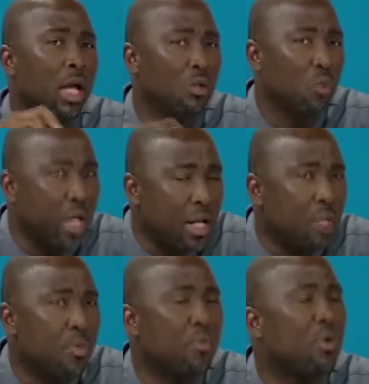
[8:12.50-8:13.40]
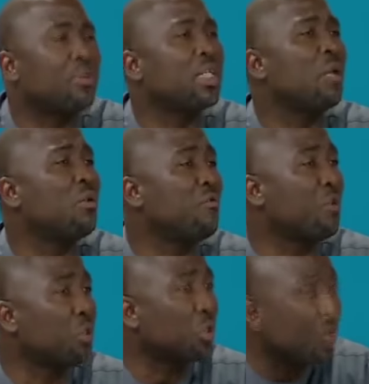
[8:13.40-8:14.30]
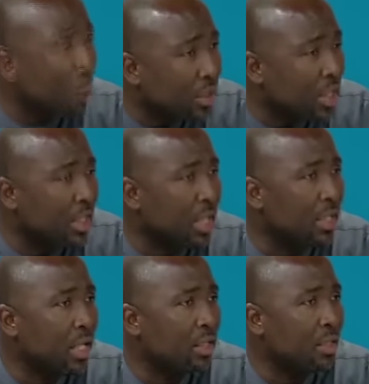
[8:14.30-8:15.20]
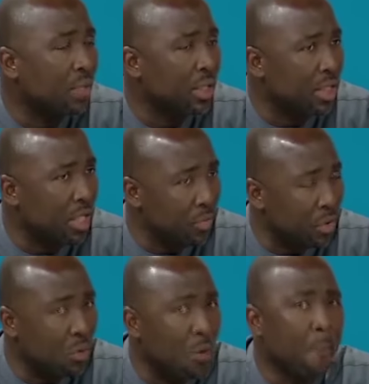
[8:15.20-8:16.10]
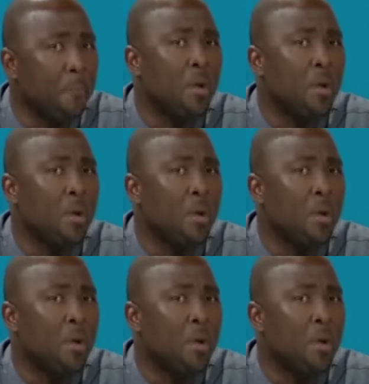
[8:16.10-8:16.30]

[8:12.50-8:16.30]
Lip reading: And we, the people of Salone, for support His Excellency President Bio,